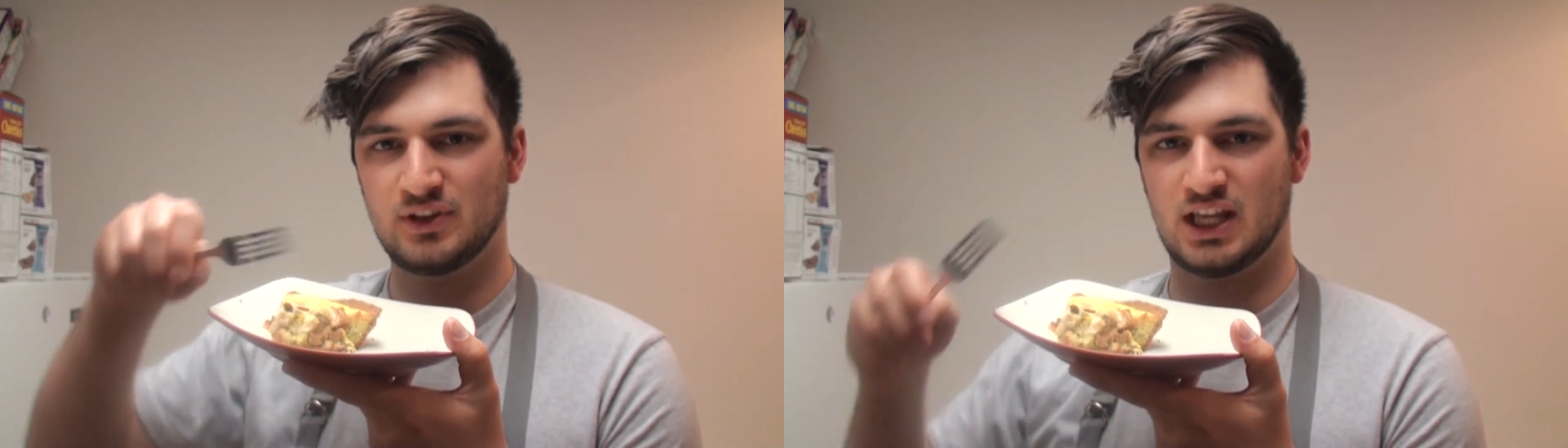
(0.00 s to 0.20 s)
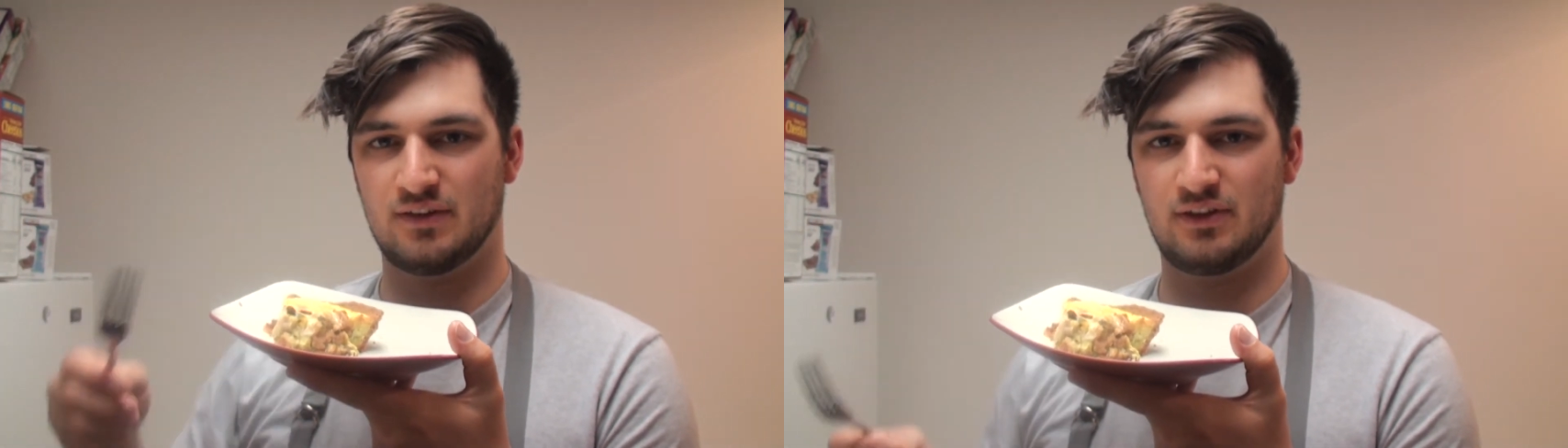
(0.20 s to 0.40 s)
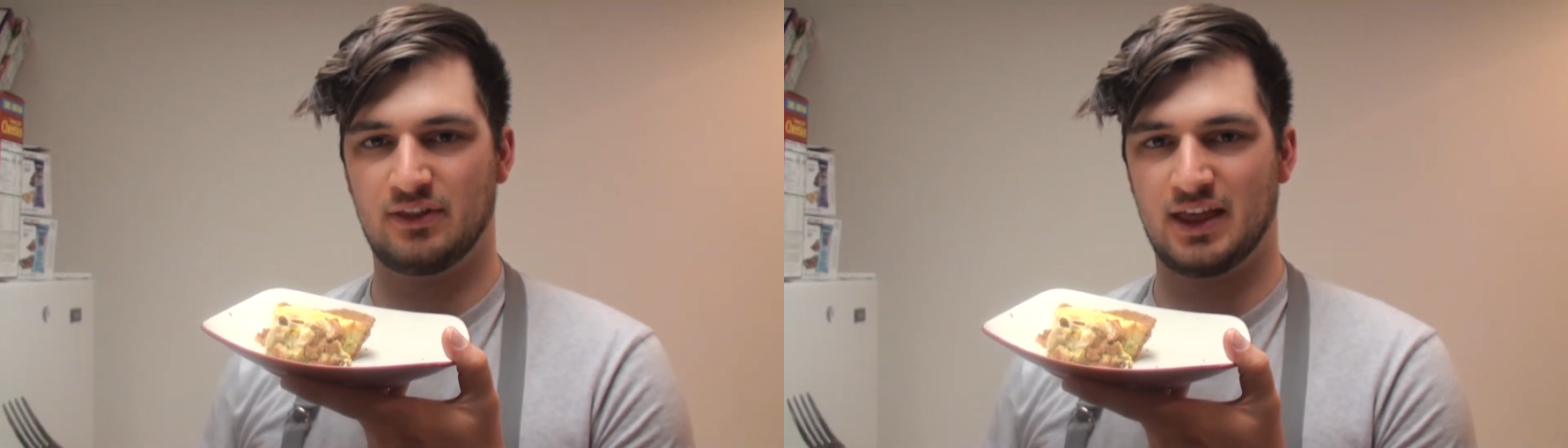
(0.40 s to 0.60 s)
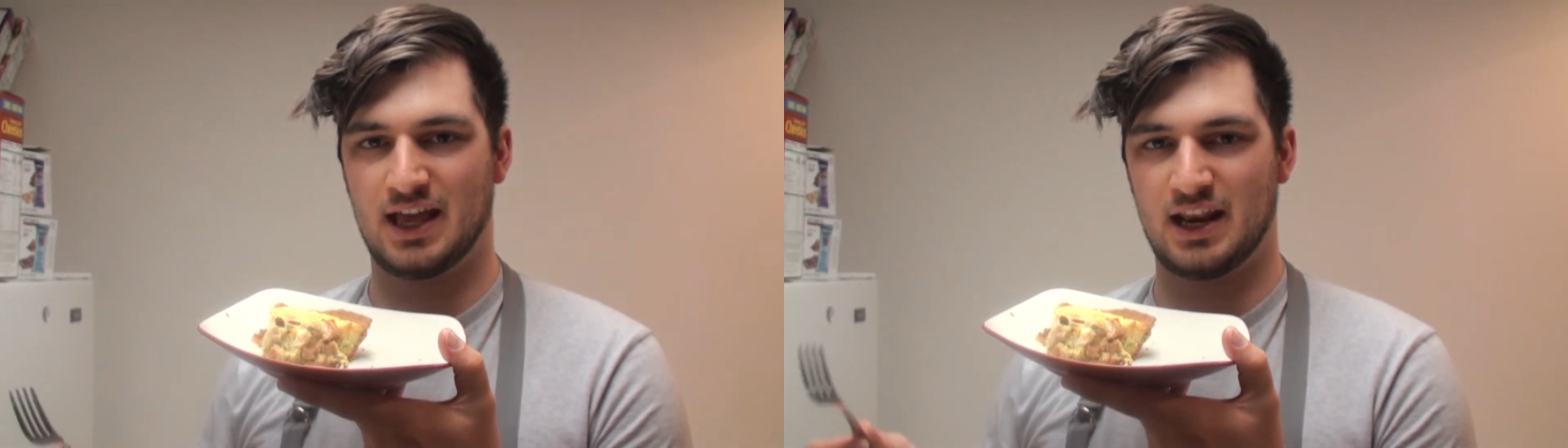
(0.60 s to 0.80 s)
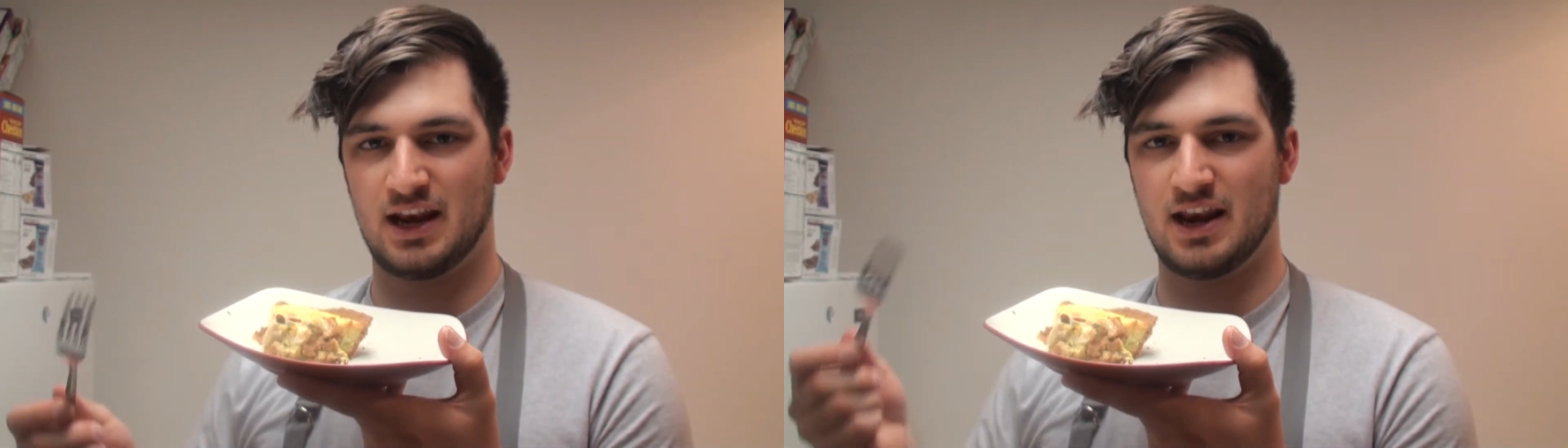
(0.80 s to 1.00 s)
give it
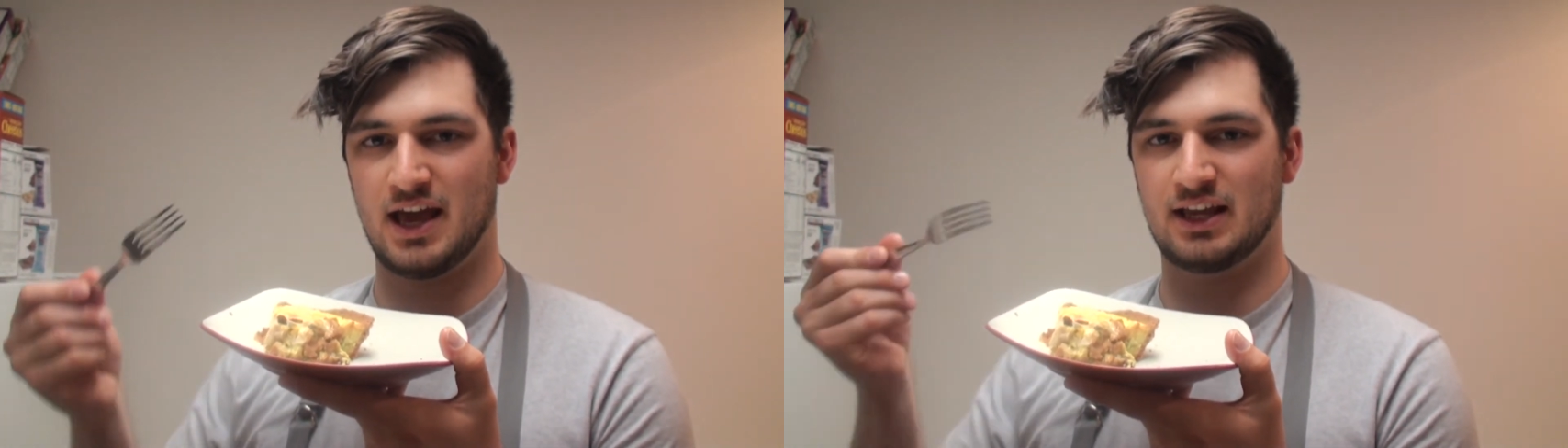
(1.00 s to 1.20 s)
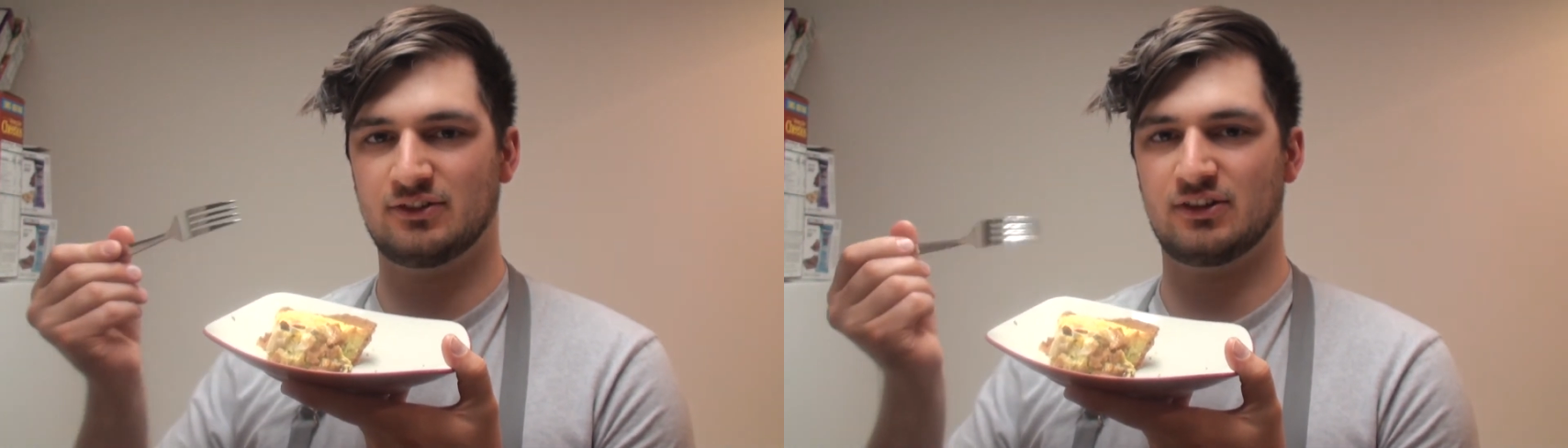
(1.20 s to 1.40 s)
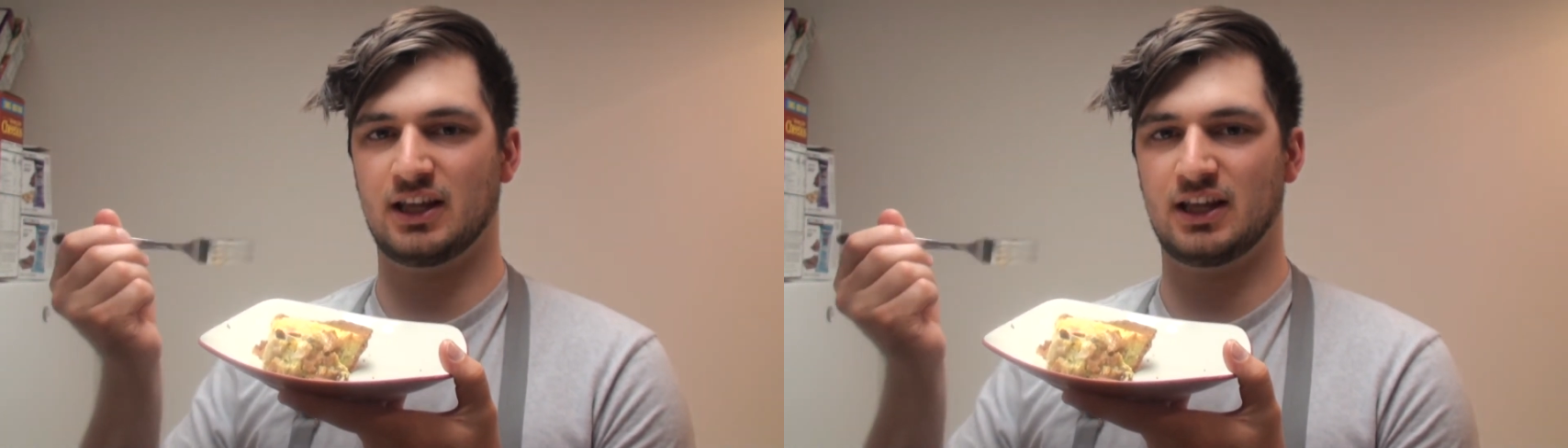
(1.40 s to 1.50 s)
that nice,